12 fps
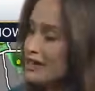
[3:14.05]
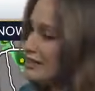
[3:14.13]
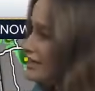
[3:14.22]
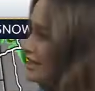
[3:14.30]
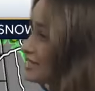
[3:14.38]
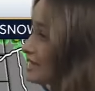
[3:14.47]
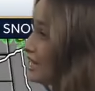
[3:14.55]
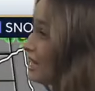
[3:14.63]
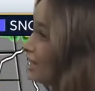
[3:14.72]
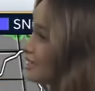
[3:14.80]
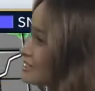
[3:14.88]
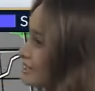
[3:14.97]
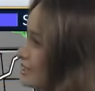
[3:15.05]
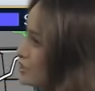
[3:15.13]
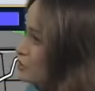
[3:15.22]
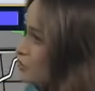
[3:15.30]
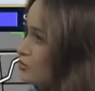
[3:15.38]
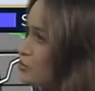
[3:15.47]
Like I said, isolated
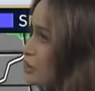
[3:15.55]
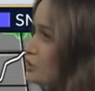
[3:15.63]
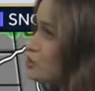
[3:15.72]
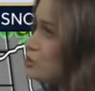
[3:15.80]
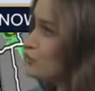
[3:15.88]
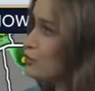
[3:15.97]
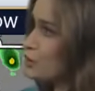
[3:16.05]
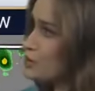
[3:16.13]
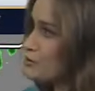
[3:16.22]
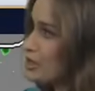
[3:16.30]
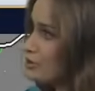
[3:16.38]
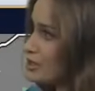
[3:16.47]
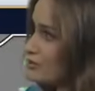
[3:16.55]
storm chance 2 for tomorrow.